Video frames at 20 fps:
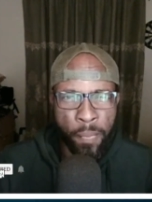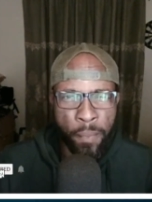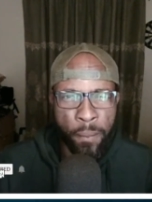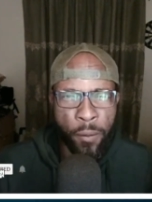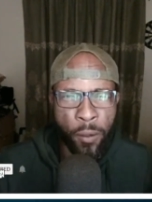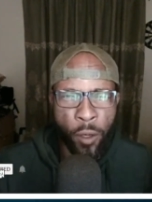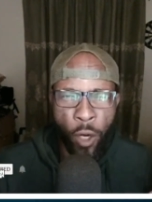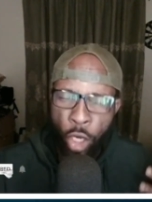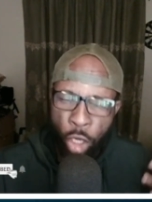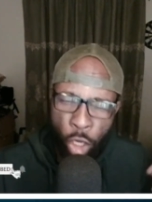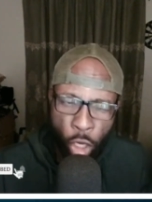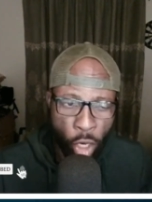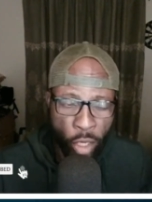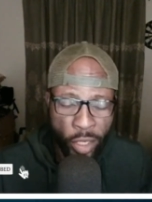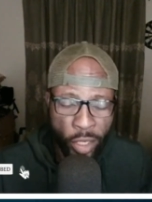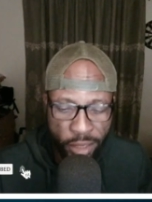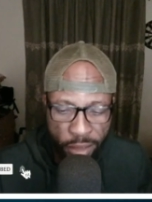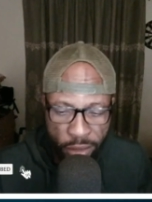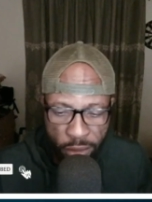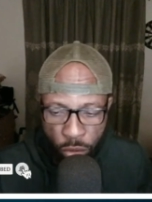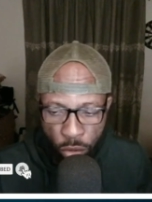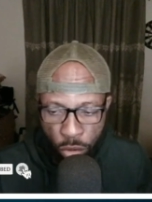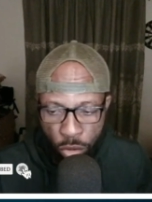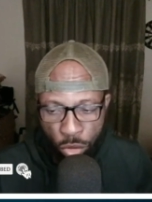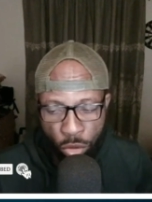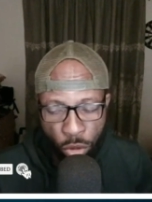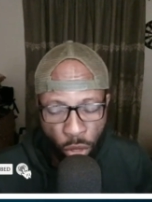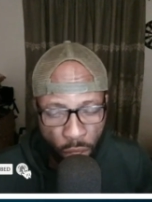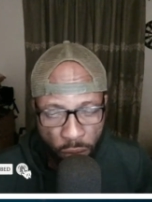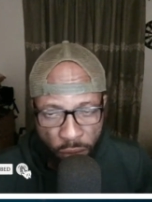you know, other artists, you know,
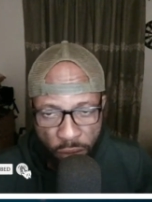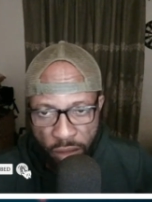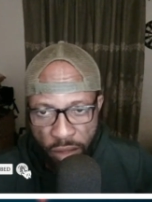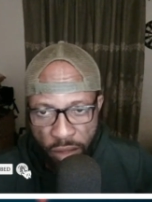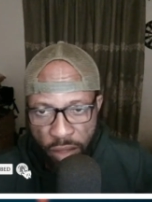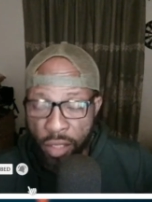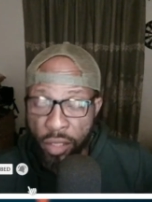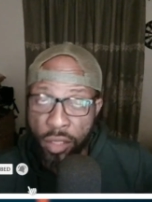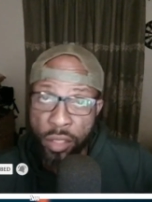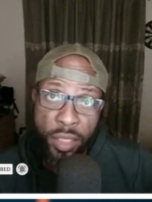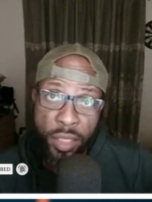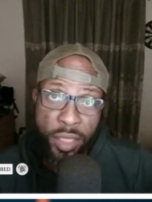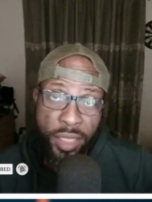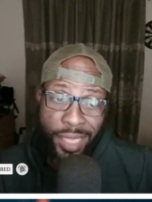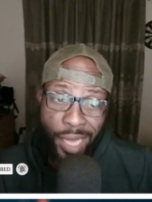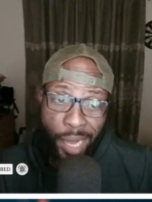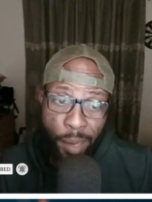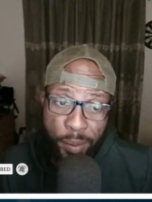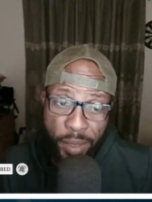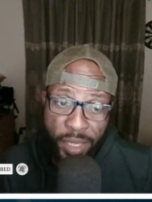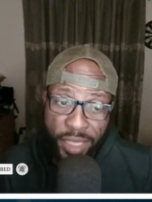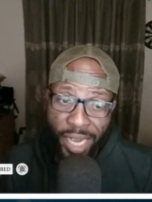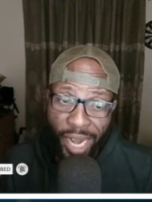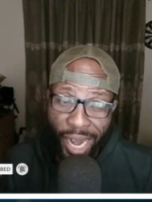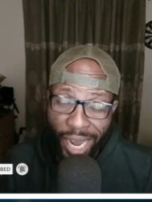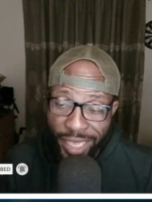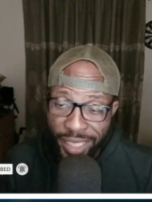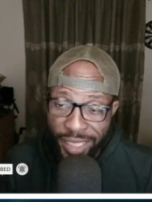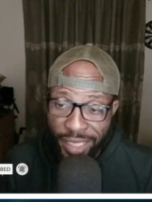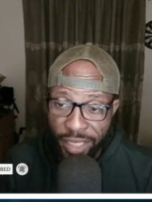do covers uh, to this timeless
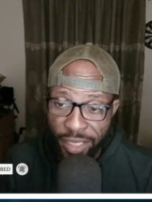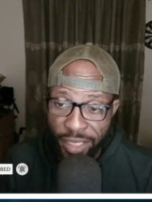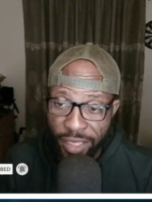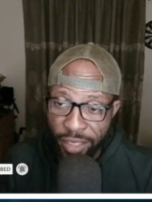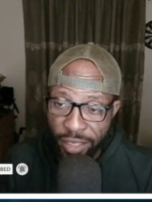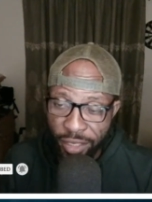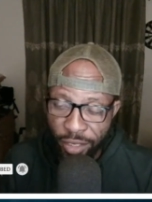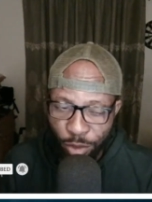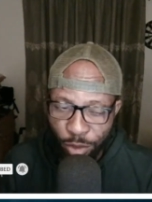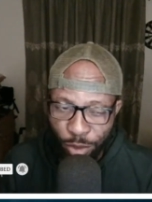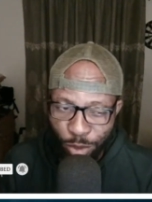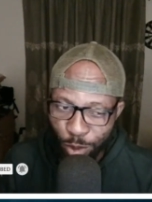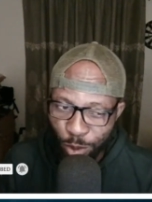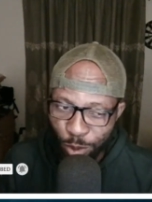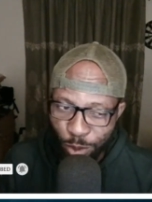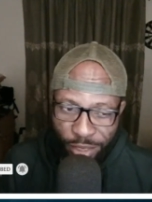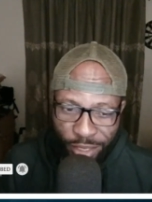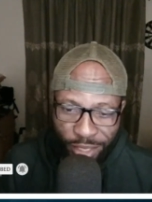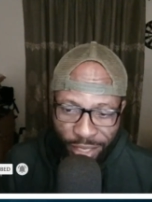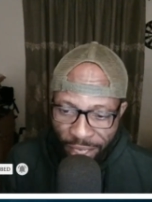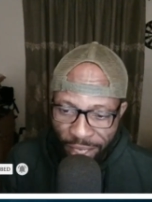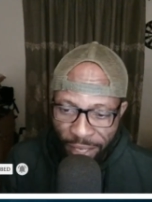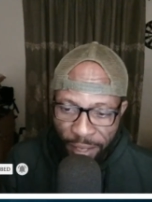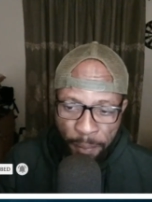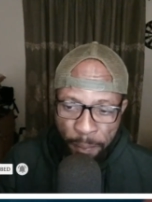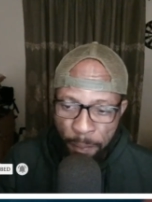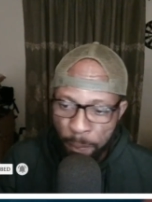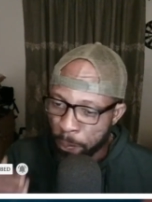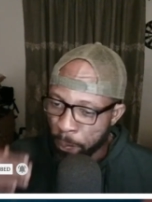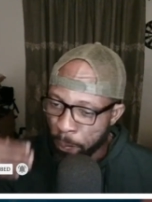classic, you know, so today